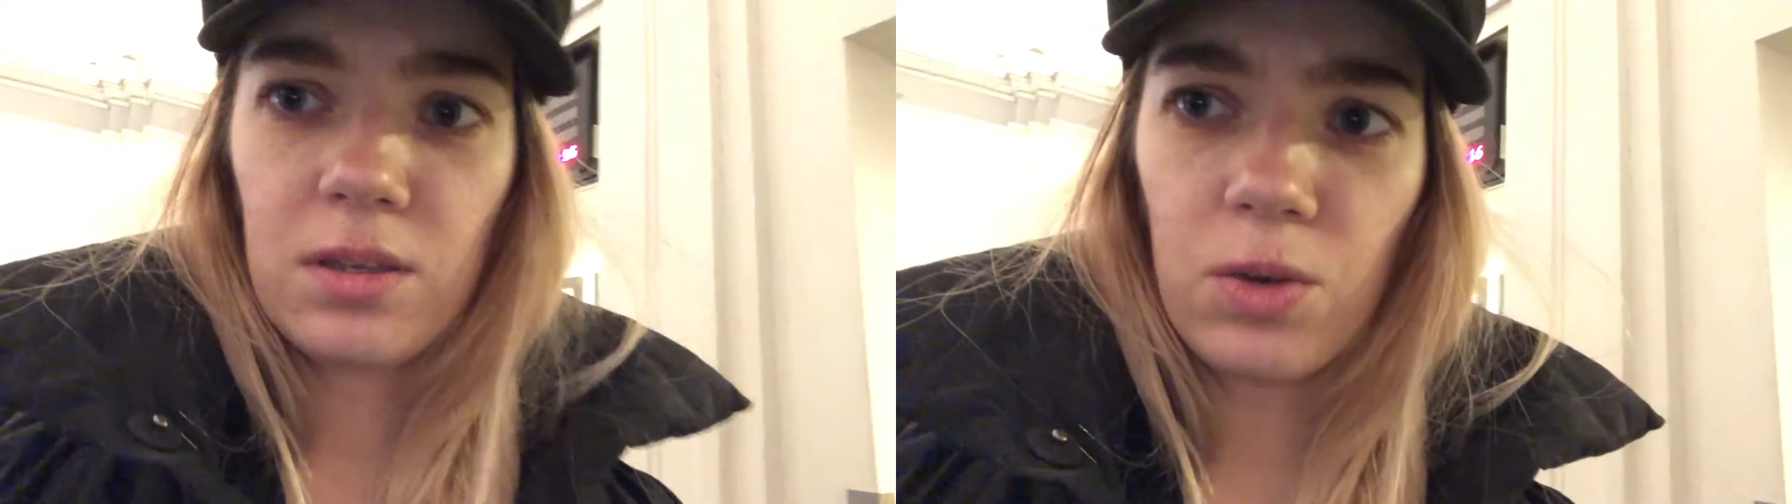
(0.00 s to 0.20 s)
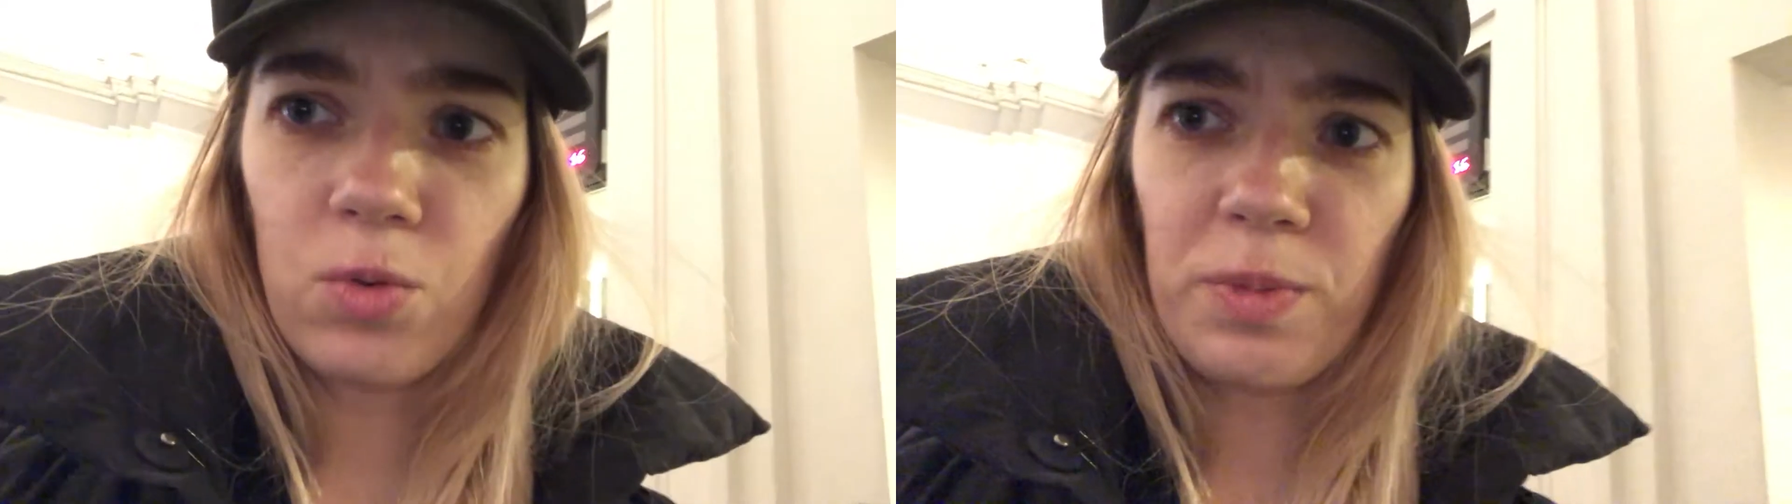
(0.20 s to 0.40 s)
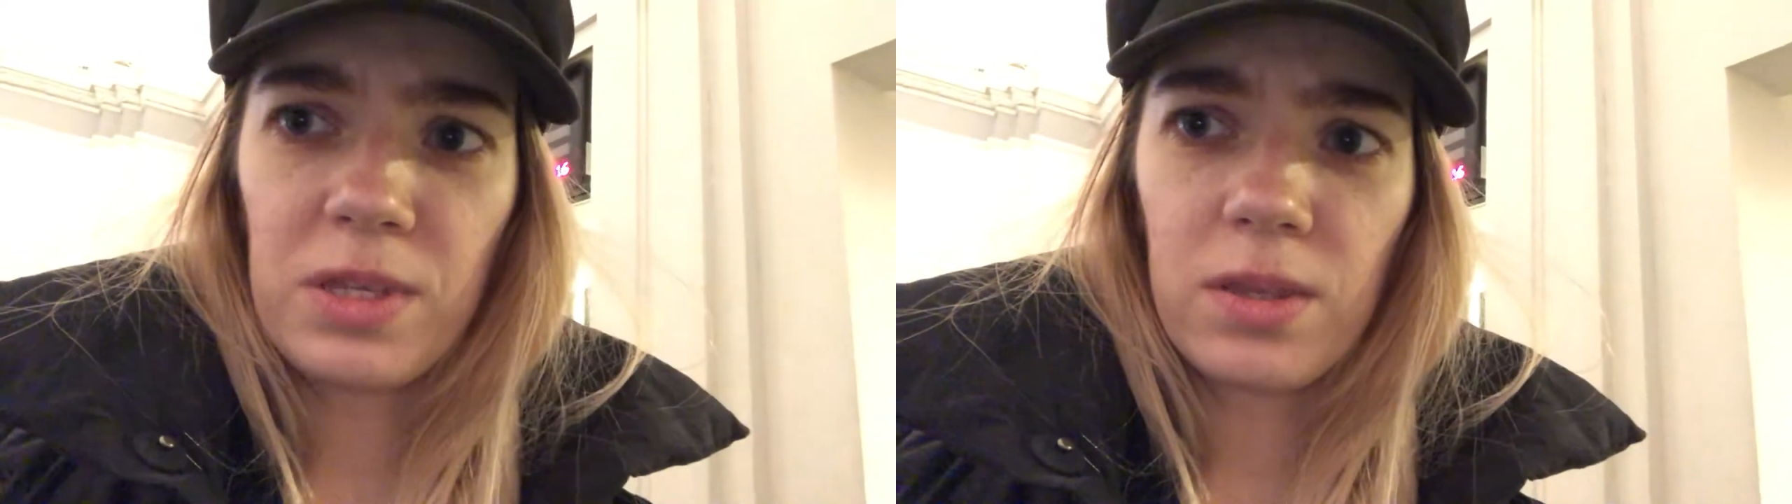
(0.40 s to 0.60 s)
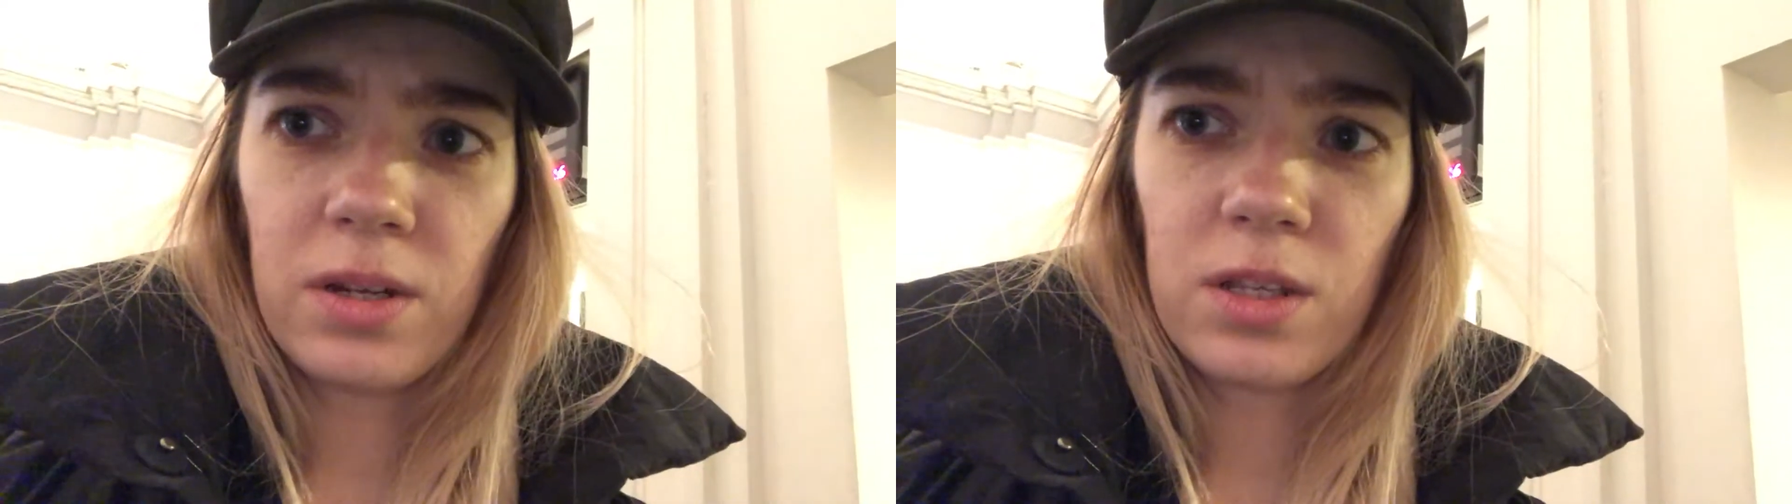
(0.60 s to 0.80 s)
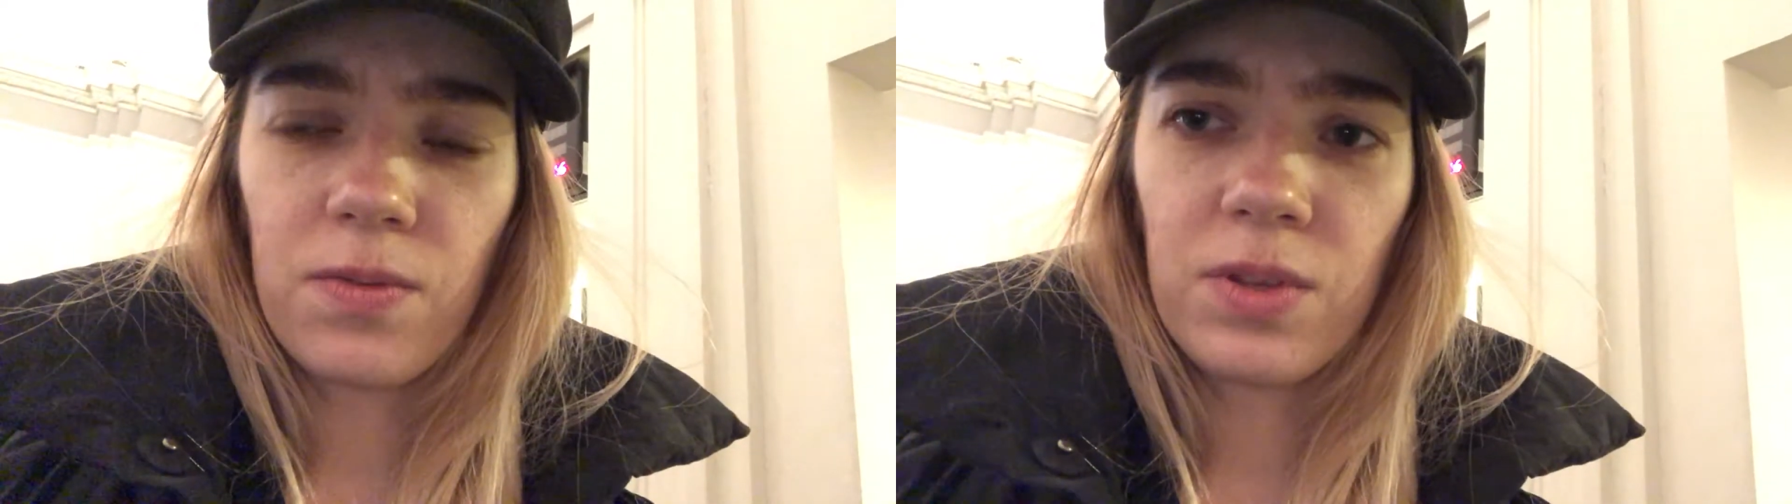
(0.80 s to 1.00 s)
So we missed the
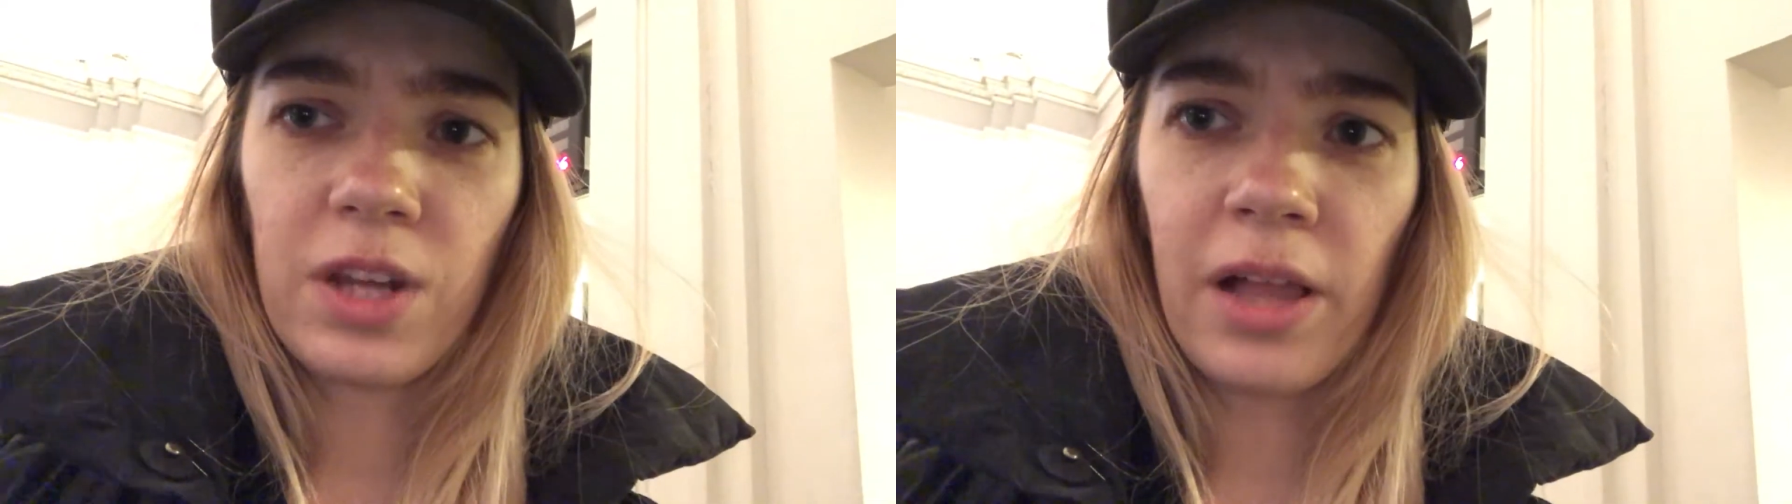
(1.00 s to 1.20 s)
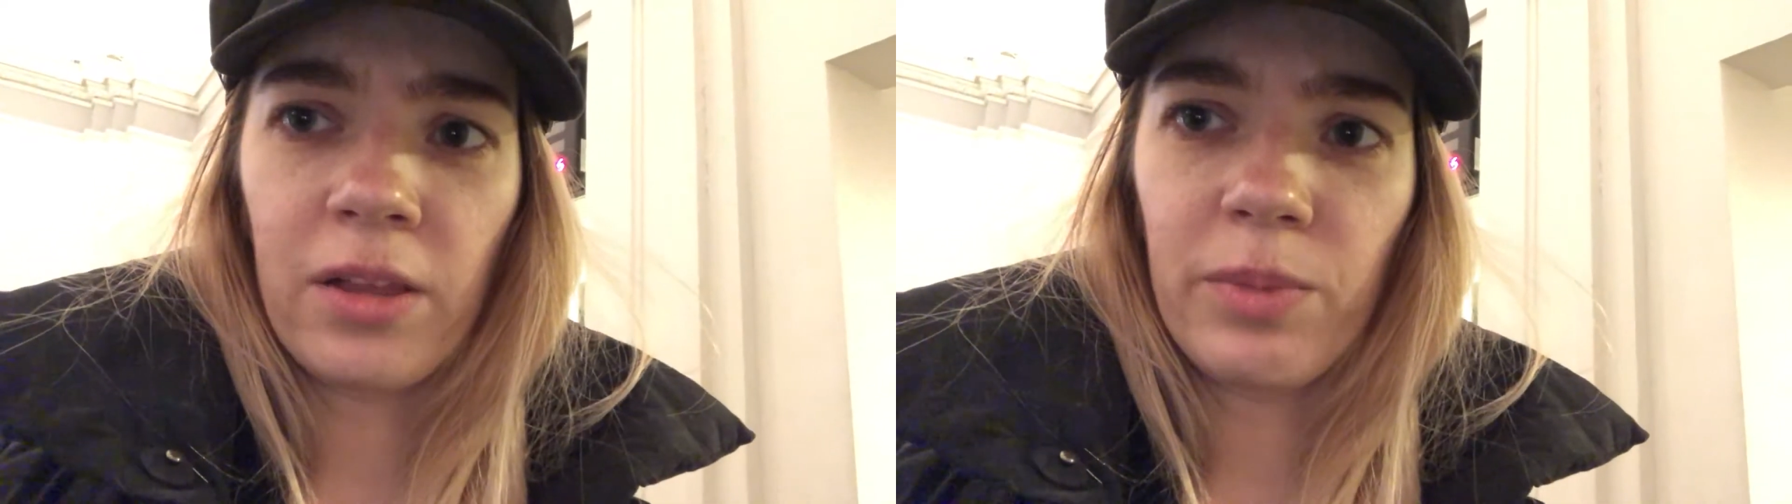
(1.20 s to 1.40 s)
death of Stalin,